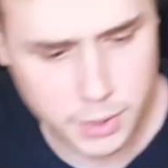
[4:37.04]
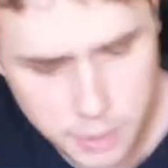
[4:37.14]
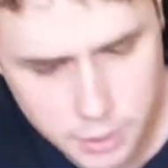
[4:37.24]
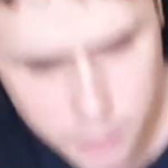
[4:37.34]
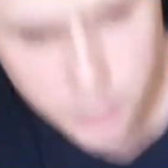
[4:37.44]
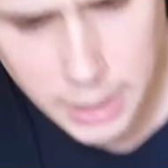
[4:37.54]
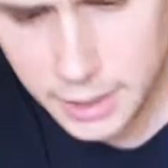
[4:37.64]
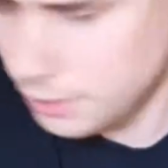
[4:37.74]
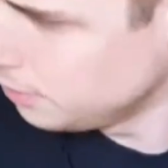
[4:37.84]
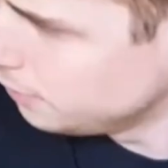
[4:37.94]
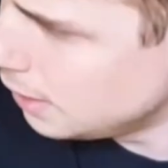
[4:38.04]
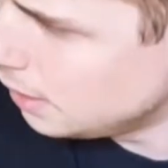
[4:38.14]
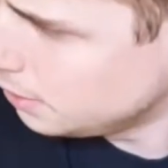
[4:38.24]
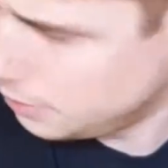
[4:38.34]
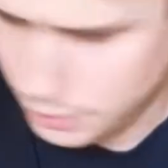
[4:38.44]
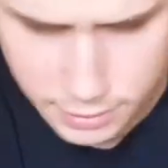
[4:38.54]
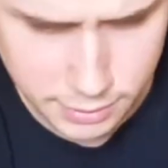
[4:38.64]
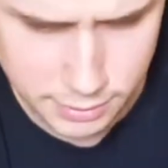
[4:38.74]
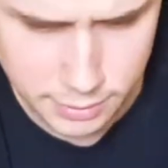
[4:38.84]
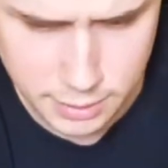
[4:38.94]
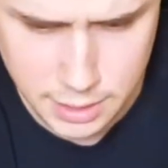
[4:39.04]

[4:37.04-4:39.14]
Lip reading: This would be good, I guess, for Fox.